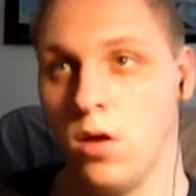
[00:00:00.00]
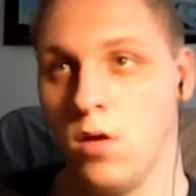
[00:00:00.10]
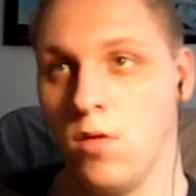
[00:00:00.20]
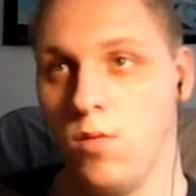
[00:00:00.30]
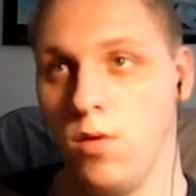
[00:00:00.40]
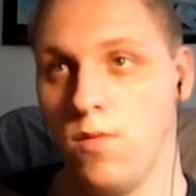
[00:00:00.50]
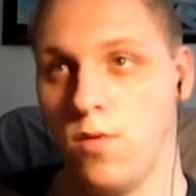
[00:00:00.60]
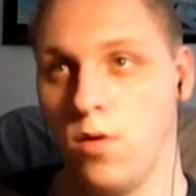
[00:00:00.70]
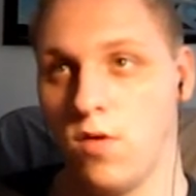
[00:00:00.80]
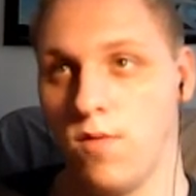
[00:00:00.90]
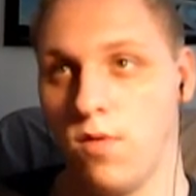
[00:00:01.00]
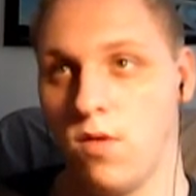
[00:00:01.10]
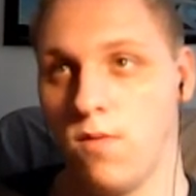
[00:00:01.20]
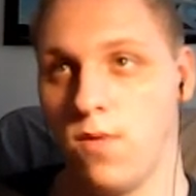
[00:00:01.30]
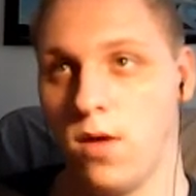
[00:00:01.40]
v4
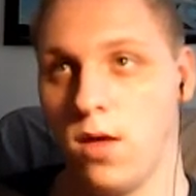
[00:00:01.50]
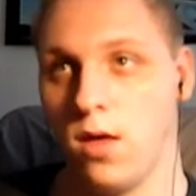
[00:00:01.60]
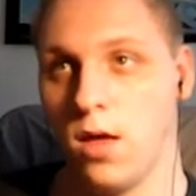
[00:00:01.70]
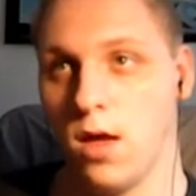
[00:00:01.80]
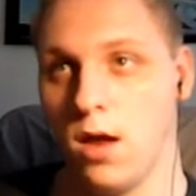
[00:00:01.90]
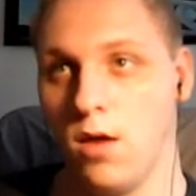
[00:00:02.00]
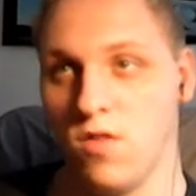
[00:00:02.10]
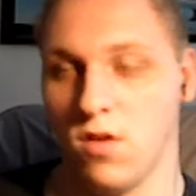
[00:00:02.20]
something, and here's our